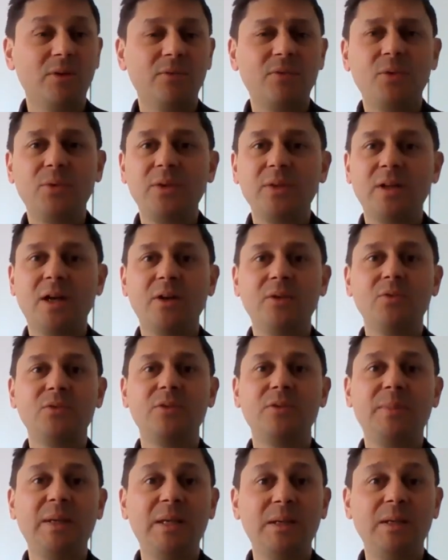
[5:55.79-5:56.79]
Of all the
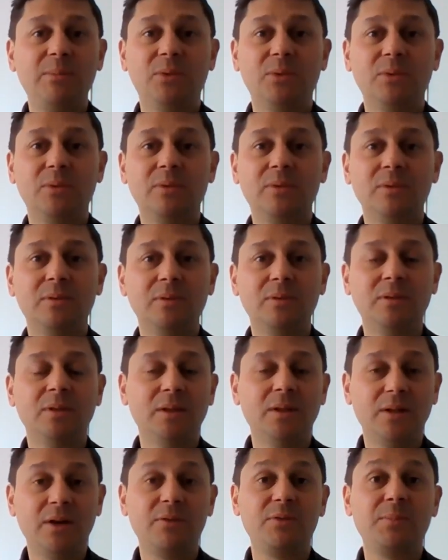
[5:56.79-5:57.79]
hundreds of people
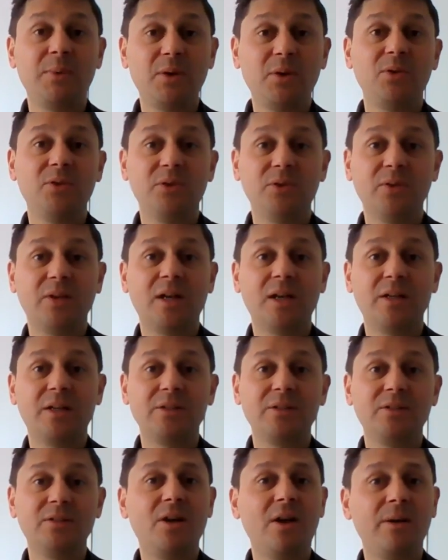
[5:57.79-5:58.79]
that I've spoken to in the
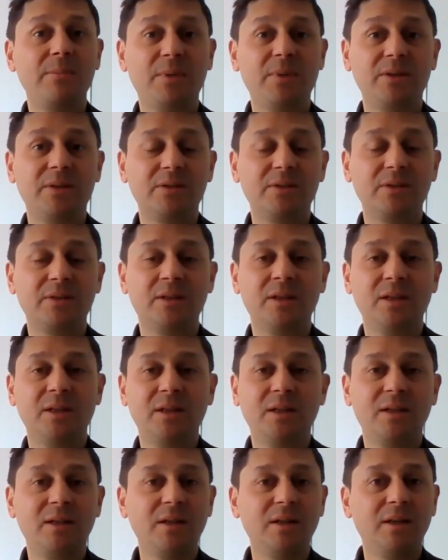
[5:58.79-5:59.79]
last 9 months,
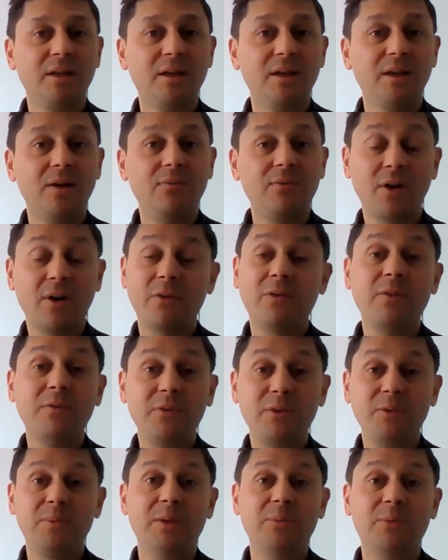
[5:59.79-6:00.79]
very
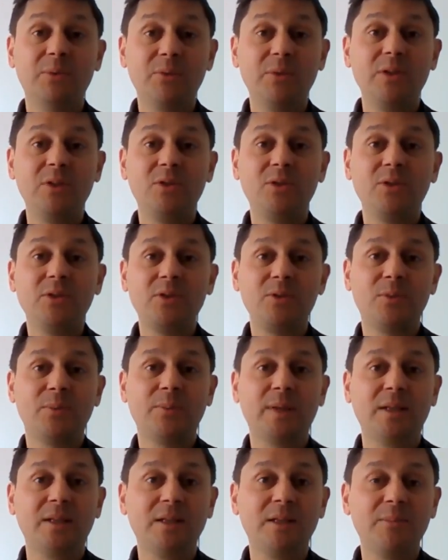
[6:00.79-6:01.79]
few people enjoy swimming.